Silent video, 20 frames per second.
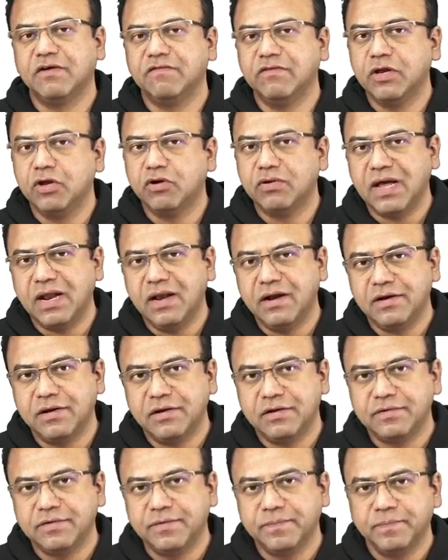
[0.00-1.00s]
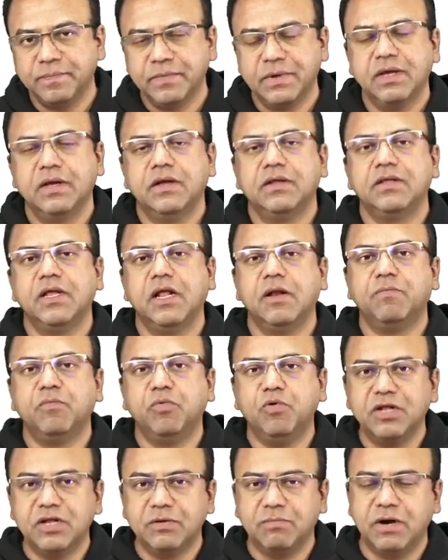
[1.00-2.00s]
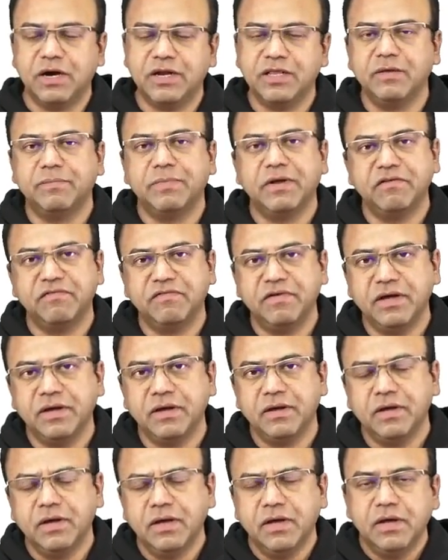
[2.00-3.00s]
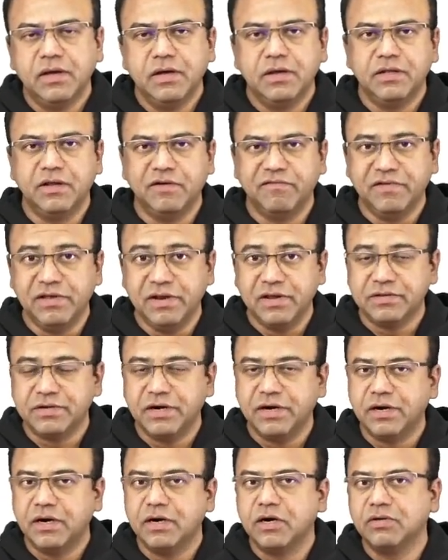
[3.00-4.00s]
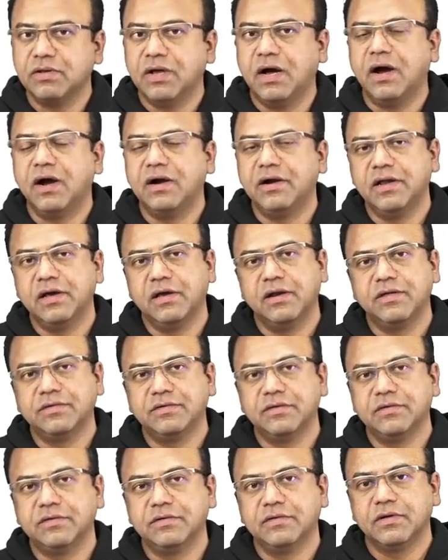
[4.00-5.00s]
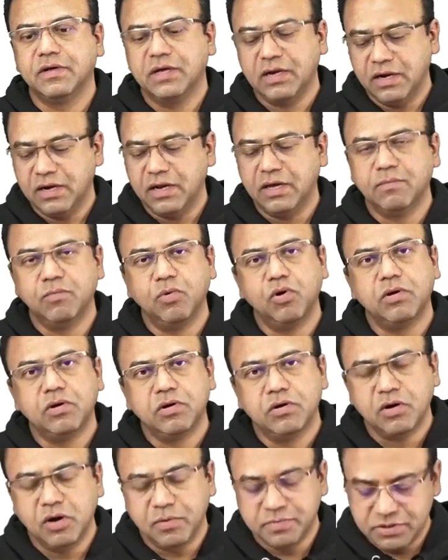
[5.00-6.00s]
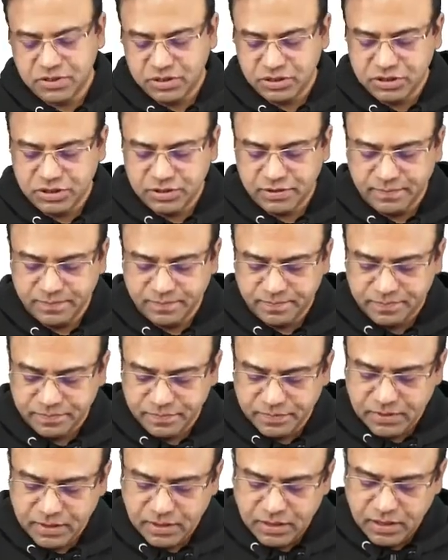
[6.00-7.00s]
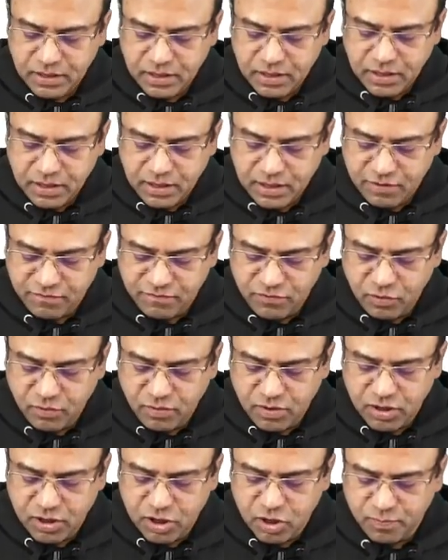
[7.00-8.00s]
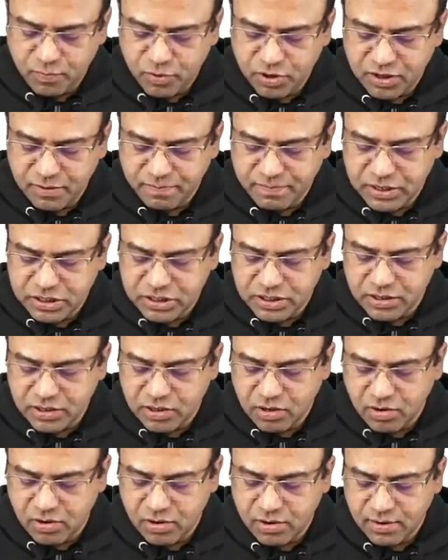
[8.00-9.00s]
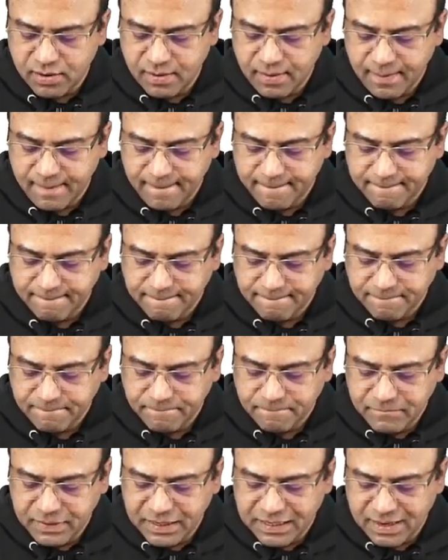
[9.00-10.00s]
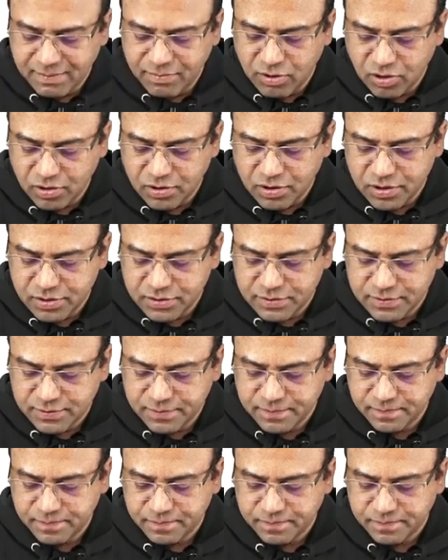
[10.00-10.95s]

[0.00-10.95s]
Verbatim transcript: are venodilators. They'll pull the blood in the periphery. The venous return to the heart decreases, creating more obstruction. If you were to put the patient on beta blockers,